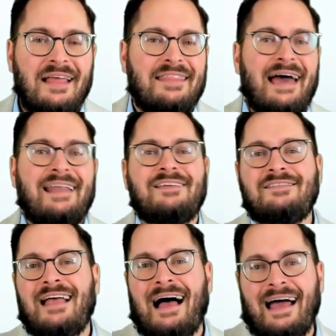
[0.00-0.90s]
That is
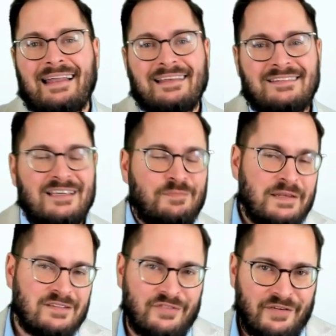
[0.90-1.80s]
not 6
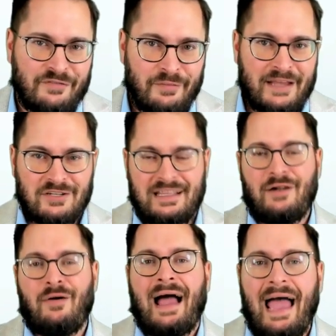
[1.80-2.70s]
pieces of information. They
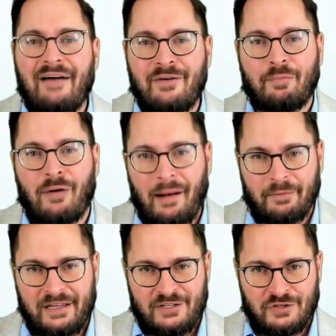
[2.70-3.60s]
don't have a
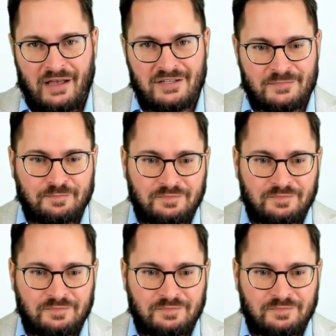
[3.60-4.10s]
property address.